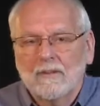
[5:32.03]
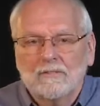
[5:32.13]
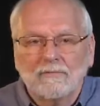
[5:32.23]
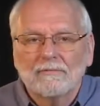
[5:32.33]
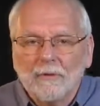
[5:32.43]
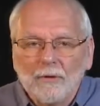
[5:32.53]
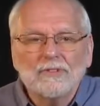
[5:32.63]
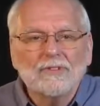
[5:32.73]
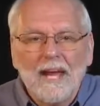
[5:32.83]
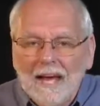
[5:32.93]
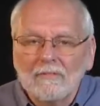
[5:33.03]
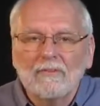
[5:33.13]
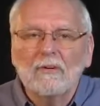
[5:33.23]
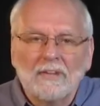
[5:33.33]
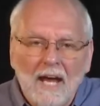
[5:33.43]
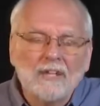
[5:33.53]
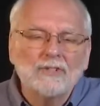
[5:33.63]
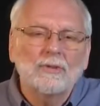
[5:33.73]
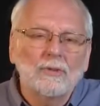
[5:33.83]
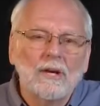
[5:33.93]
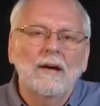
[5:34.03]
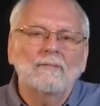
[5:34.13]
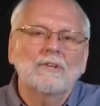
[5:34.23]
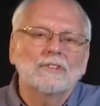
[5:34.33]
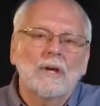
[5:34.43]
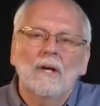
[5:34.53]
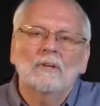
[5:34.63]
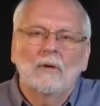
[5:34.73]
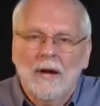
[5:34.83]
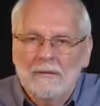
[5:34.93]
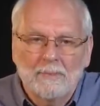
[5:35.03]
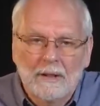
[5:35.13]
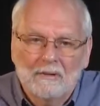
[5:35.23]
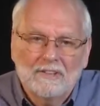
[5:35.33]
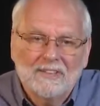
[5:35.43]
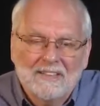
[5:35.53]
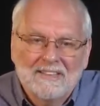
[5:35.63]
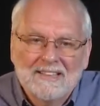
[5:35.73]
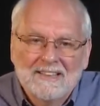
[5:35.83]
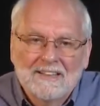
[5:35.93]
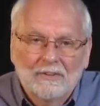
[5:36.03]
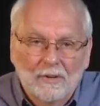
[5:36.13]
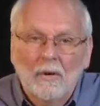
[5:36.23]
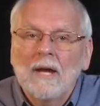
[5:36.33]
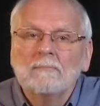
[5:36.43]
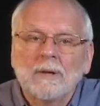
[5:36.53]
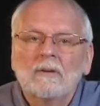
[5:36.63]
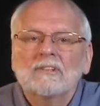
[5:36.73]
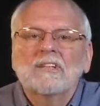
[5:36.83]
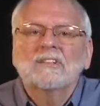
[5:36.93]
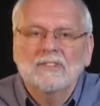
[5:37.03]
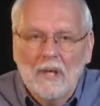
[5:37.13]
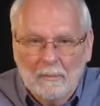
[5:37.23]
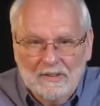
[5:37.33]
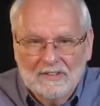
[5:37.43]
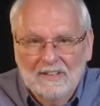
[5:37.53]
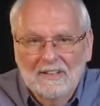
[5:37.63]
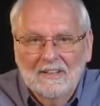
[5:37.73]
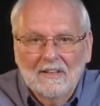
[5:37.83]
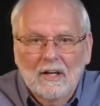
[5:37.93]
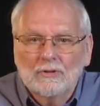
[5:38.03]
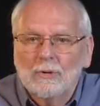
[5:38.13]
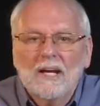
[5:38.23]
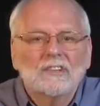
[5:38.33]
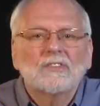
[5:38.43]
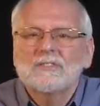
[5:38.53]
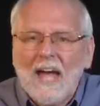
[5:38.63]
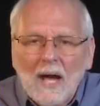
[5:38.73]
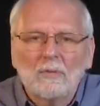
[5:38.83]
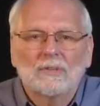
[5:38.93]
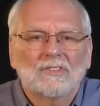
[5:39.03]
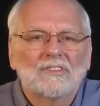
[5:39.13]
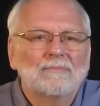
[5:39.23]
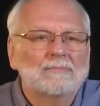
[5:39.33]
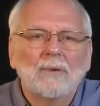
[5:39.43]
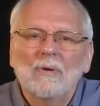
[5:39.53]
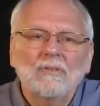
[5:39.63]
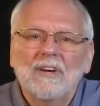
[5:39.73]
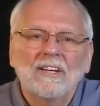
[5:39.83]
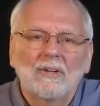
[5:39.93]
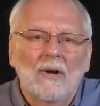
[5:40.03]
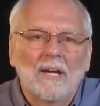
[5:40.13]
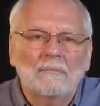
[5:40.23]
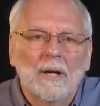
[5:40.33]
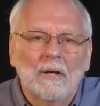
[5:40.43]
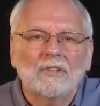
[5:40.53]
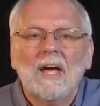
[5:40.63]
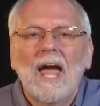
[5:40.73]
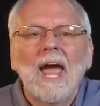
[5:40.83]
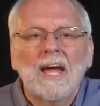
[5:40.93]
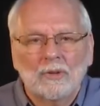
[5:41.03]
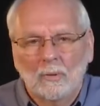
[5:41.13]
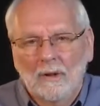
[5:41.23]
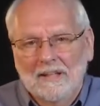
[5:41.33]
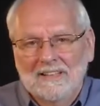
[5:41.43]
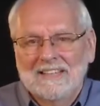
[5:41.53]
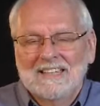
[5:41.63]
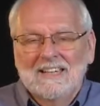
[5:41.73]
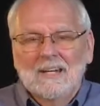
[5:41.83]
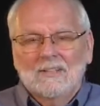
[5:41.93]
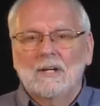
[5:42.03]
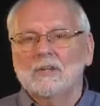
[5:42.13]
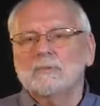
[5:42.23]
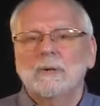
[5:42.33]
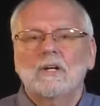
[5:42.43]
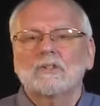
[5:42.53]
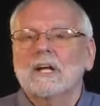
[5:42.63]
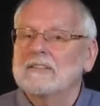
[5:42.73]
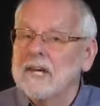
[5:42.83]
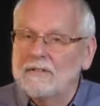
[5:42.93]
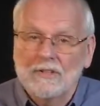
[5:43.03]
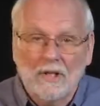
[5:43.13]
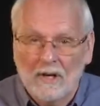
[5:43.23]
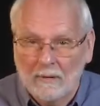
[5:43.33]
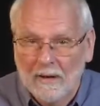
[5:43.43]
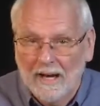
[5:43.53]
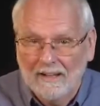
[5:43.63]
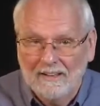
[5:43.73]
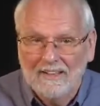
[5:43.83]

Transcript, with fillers: The first ever national conference on grandparenting, the Grandparenting Summit, attracts thousands of motivated grandparents annually. To hear speakers like David Jeremiah,